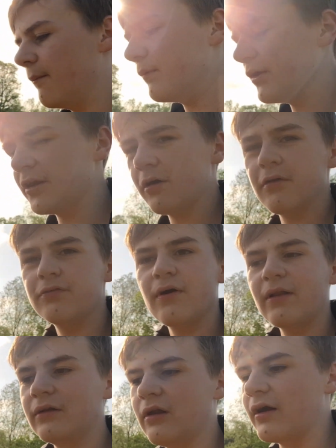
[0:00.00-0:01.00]
but no, it
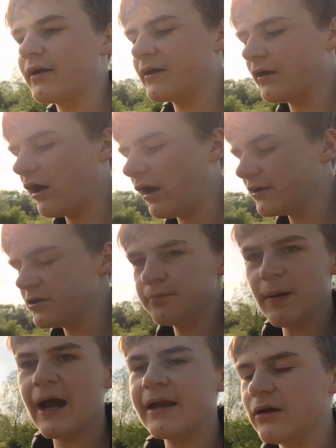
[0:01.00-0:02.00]
felt like you
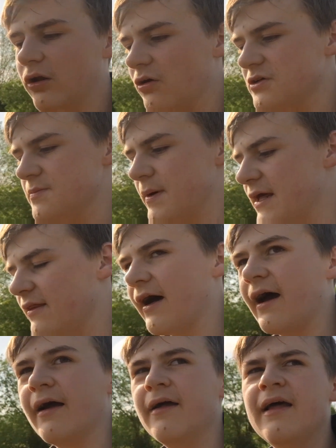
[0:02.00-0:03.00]
paid a lot to be
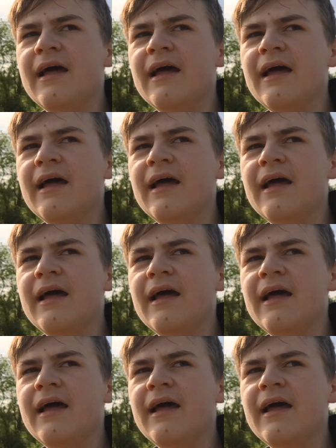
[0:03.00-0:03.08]
there,